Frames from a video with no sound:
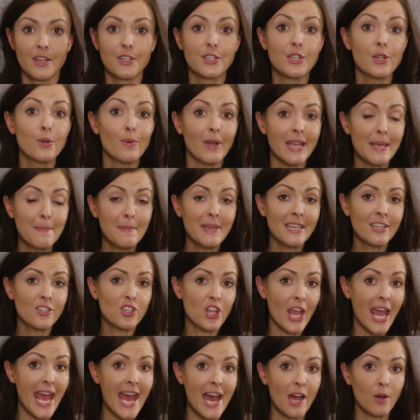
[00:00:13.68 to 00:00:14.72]
To
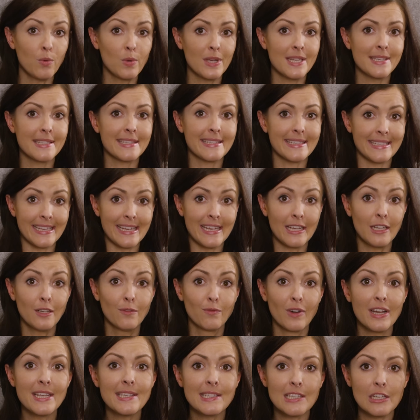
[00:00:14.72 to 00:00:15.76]
image how we
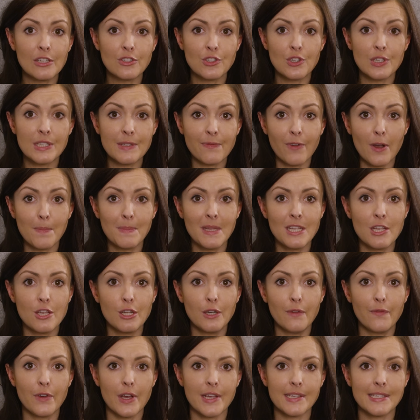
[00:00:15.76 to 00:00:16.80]
sing, researchers from the
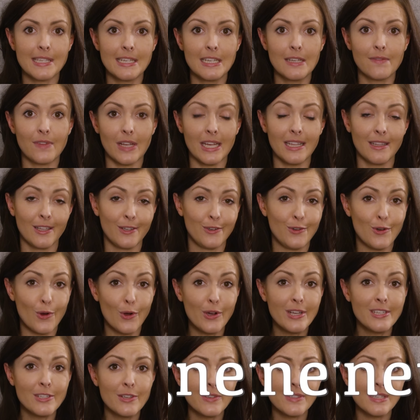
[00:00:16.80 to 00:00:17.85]
University of
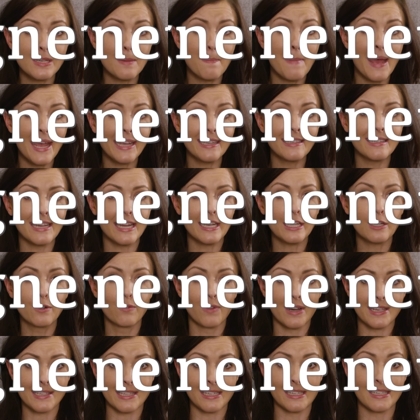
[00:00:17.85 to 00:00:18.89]
Illinois used a magnetic
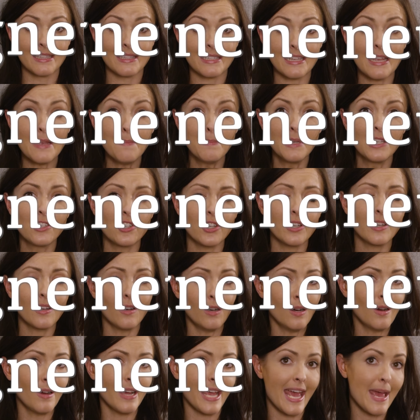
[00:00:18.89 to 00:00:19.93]
resonance imaging
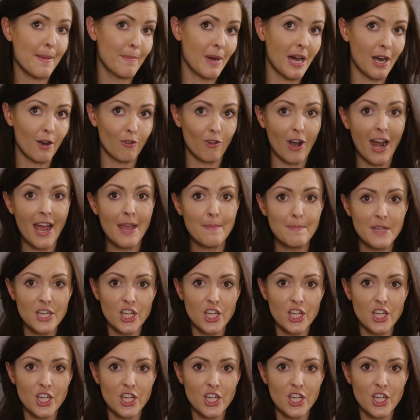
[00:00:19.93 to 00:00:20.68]
or MRI